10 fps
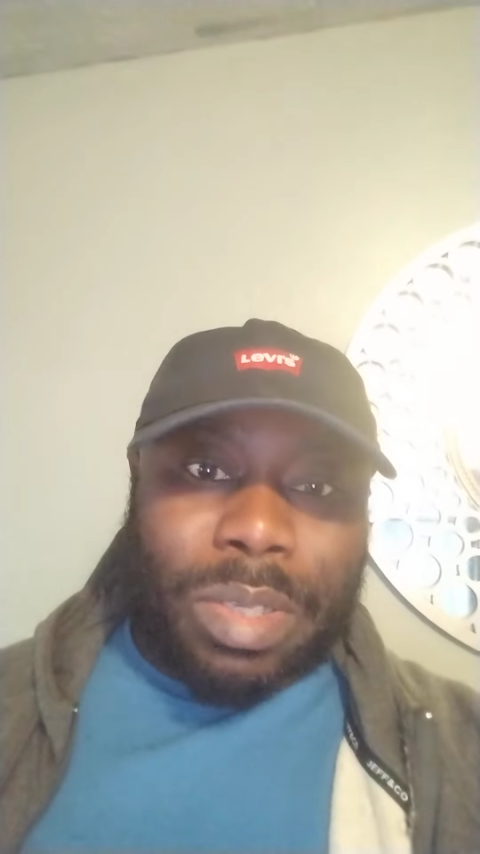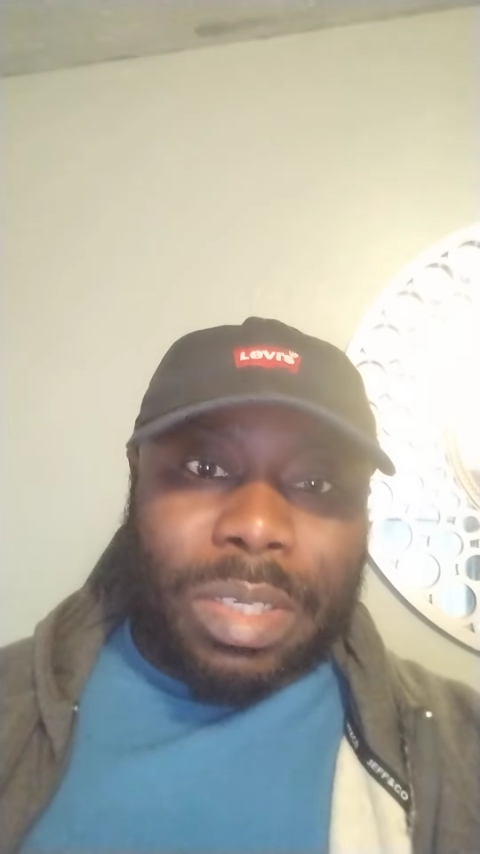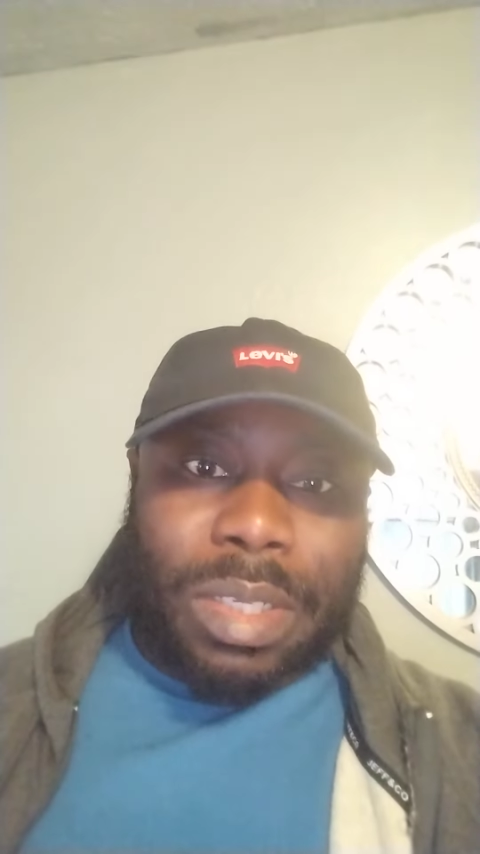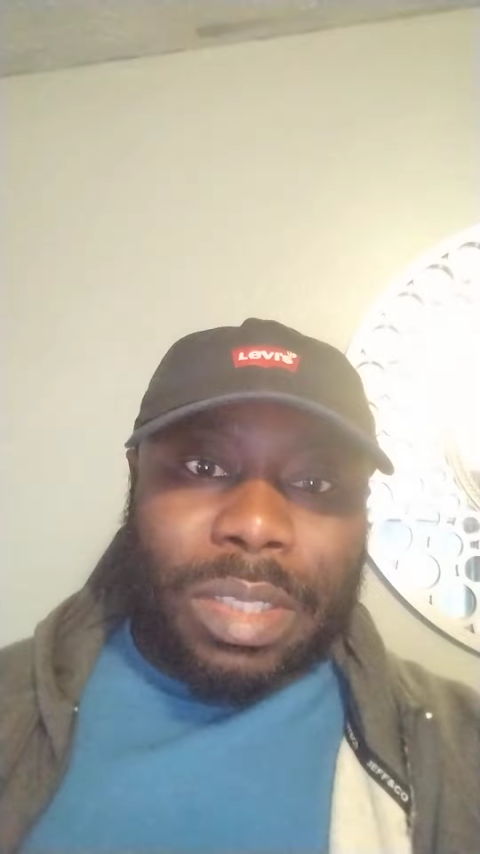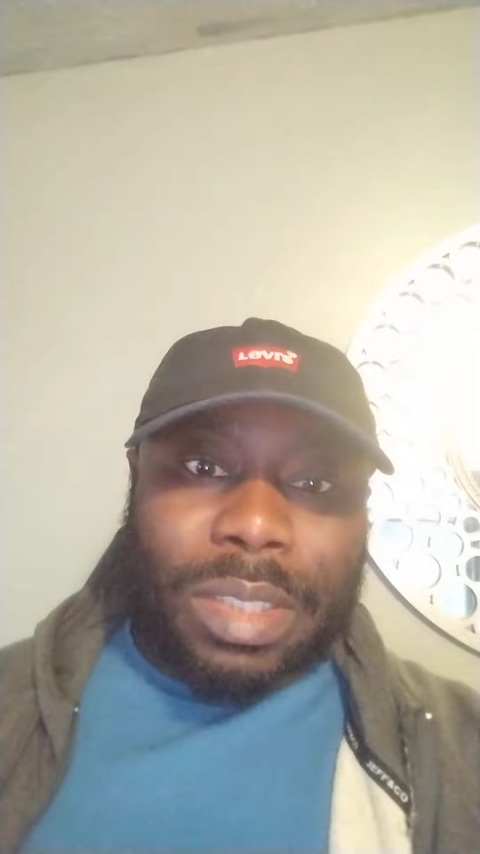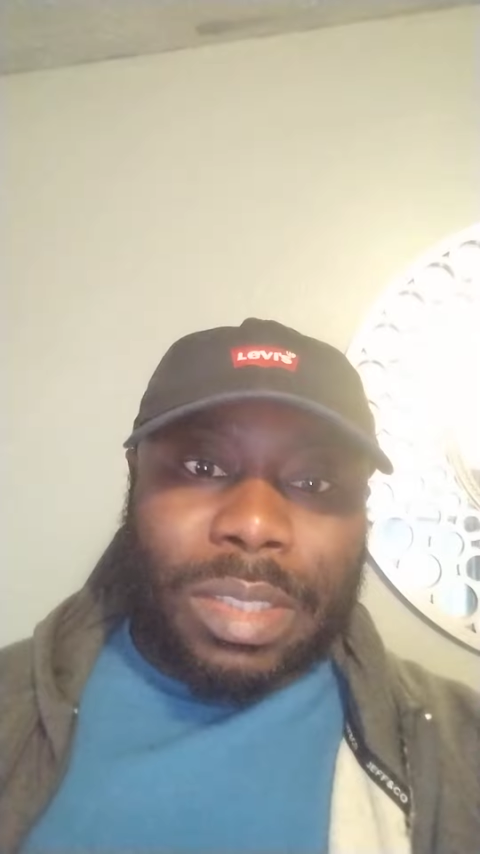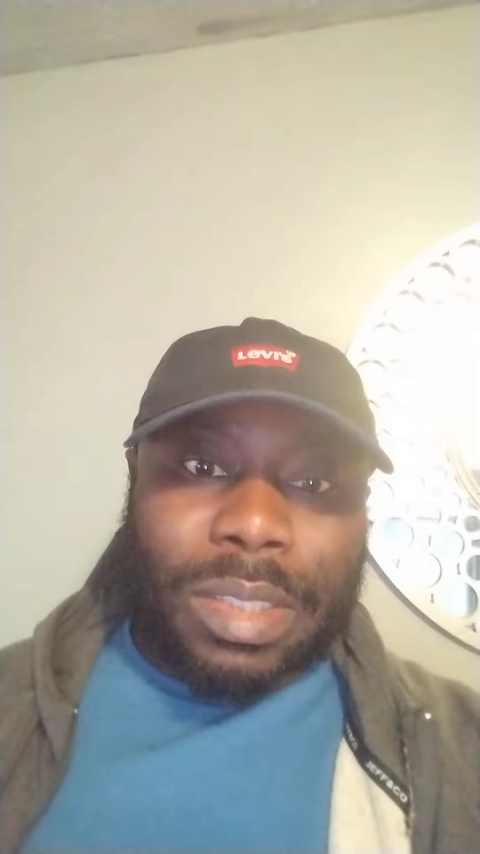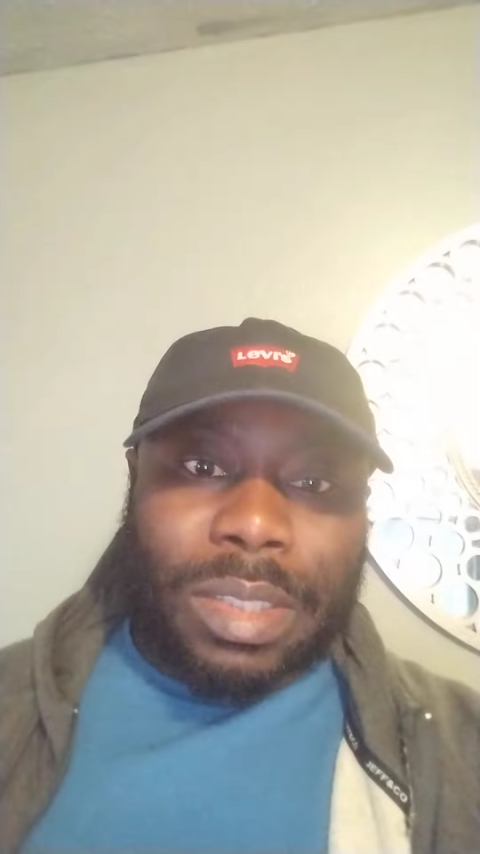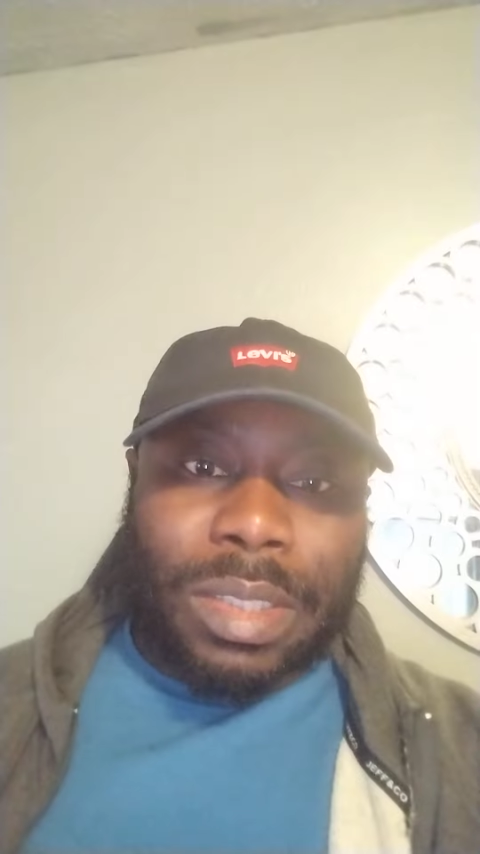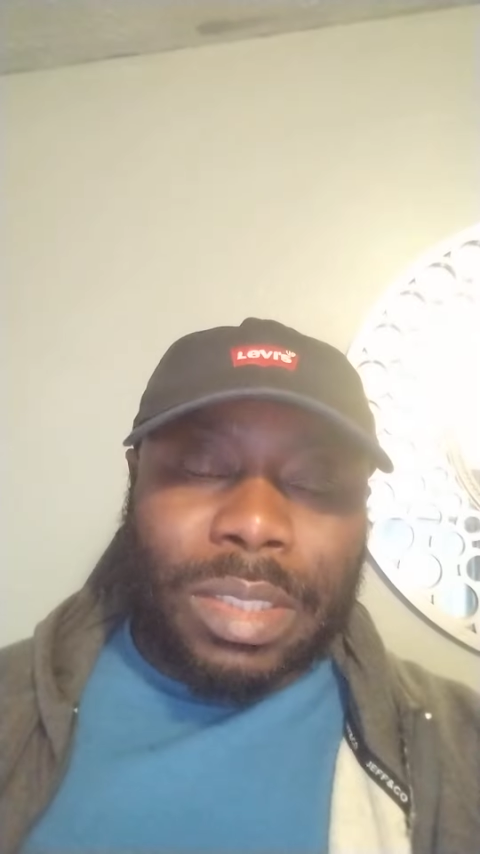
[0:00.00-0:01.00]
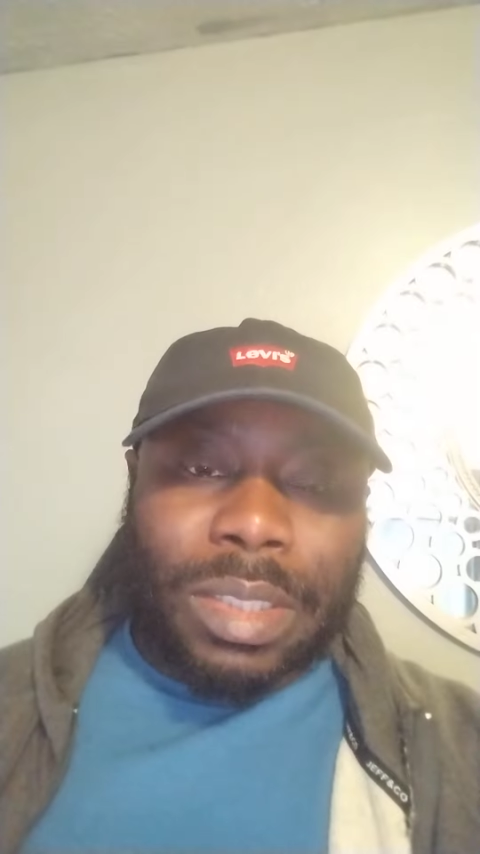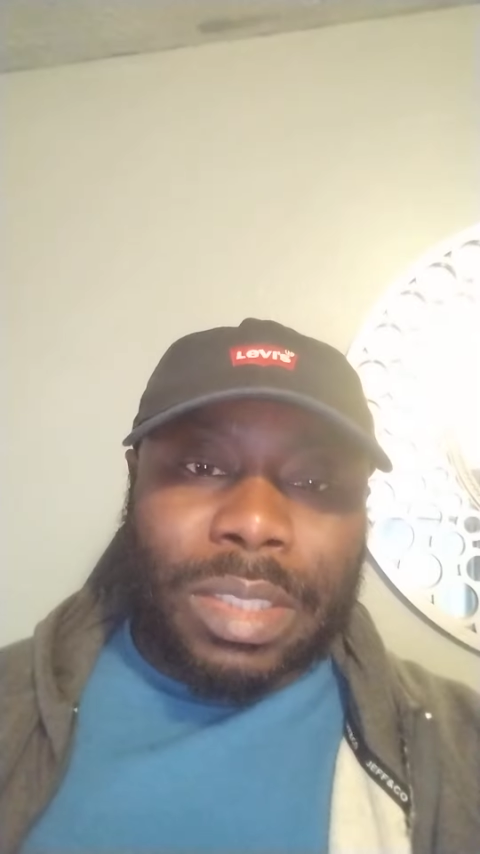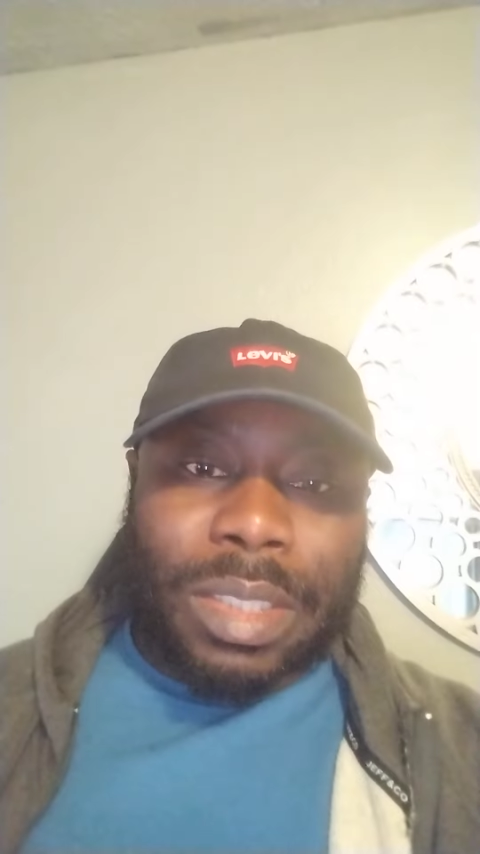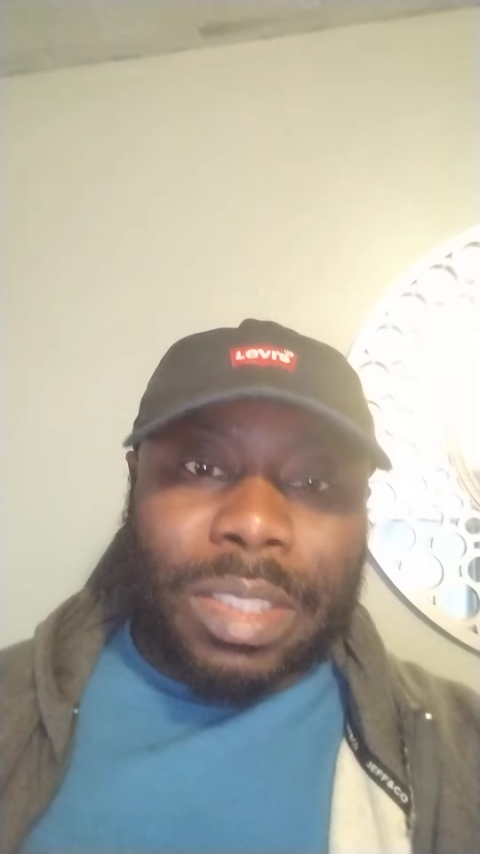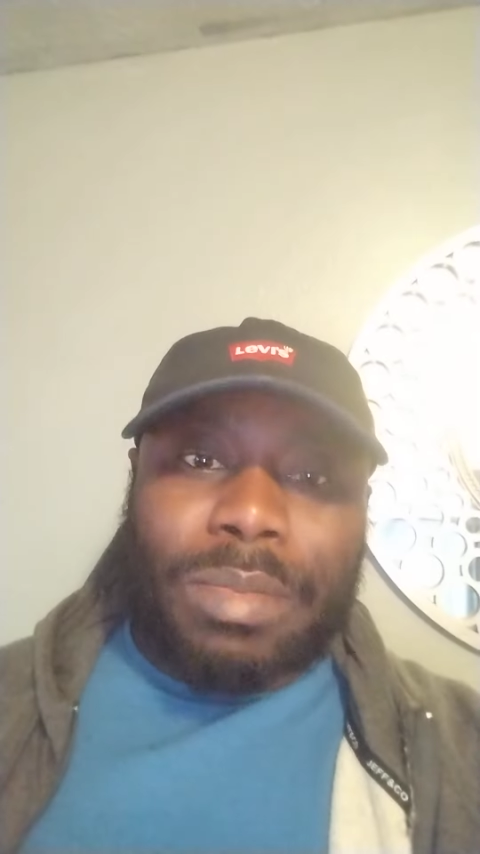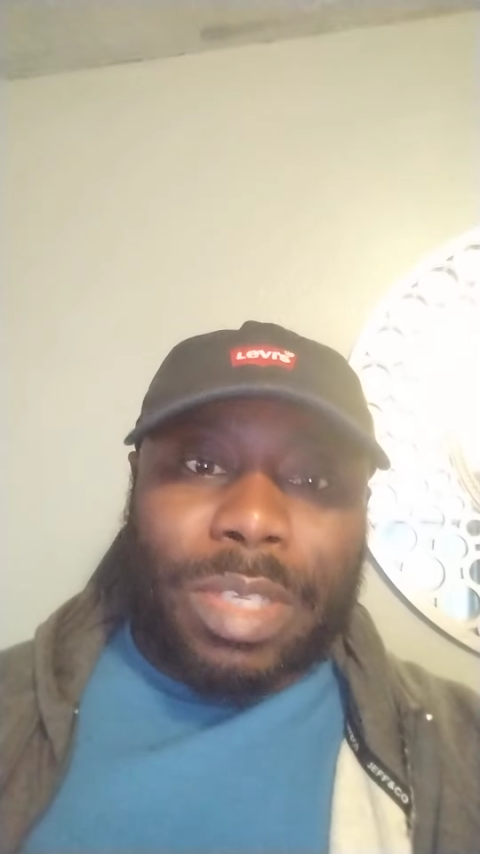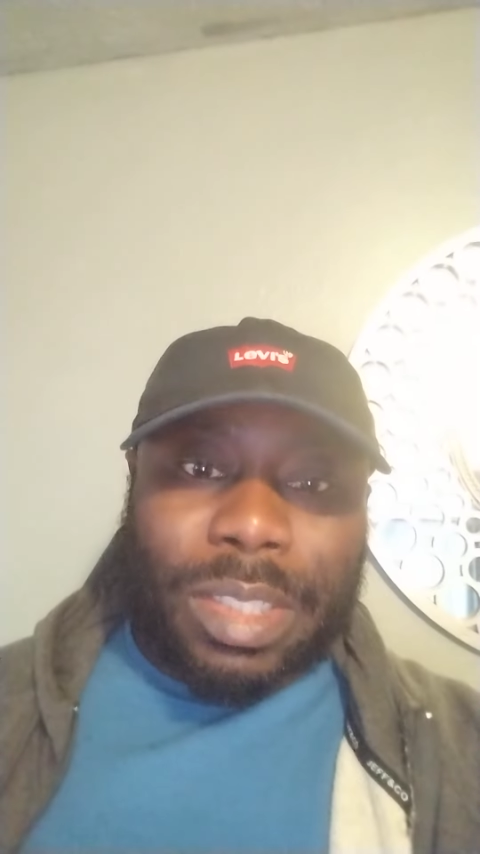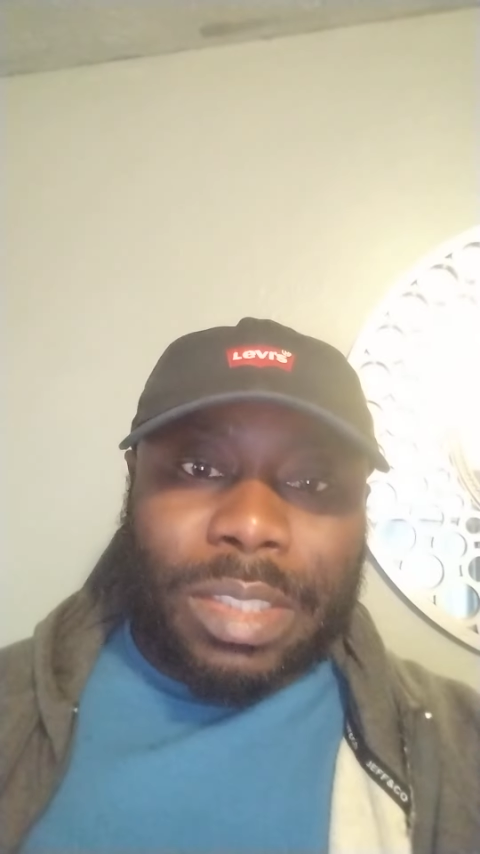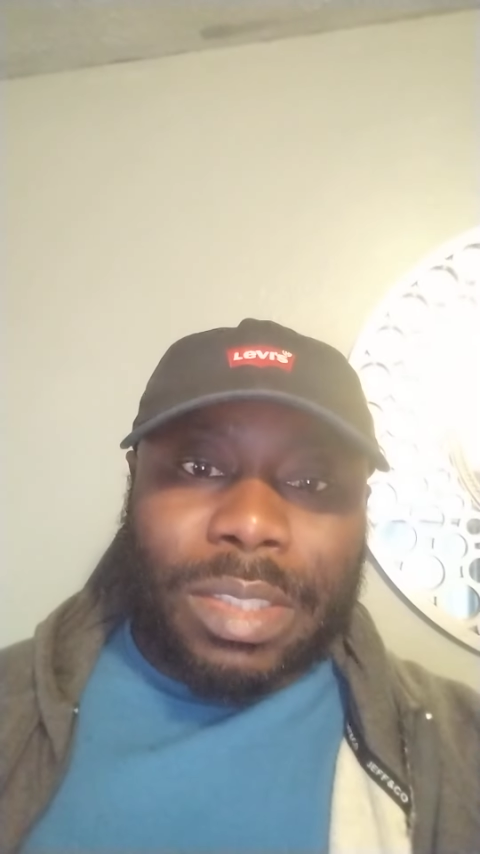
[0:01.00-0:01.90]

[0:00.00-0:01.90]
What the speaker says: it. You see me?